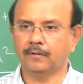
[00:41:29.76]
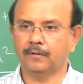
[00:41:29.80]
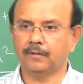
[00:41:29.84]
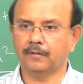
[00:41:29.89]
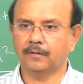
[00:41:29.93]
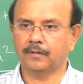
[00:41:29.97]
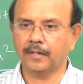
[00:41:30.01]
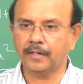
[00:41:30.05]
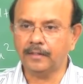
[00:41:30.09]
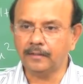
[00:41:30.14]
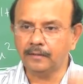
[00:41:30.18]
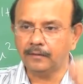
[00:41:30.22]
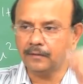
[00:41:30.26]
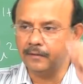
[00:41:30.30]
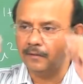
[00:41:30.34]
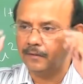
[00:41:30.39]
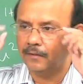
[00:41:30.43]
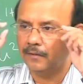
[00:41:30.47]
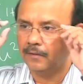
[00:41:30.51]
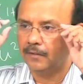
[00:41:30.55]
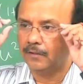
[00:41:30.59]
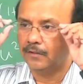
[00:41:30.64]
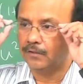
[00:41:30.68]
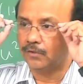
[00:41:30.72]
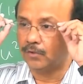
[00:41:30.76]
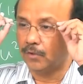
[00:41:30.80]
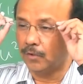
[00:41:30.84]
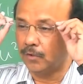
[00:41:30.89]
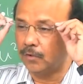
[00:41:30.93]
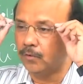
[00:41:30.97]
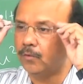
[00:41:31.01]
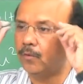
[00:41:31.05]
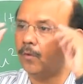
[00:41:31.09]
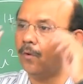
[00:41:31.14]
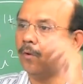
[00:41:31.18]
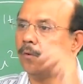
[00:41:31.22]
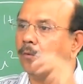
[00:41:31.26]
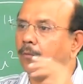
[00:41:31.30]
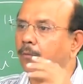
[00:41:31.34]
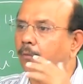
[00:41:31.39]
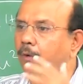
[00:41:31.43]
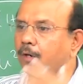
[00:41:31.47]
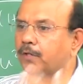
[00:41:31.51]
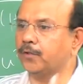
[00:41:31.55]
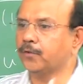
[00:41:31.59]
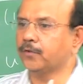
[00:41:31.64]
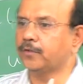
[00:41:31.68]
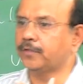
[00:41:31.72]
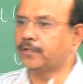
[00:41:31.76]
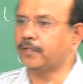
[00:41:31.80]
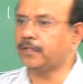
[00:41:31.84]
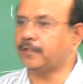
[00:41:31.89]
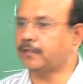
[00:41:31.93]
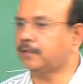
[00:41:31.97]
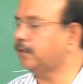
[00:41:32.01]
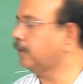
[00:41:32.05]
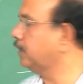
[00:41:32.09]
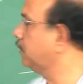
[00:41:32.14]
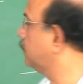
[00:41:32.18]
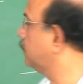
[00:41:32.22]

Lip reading: Right? So what you did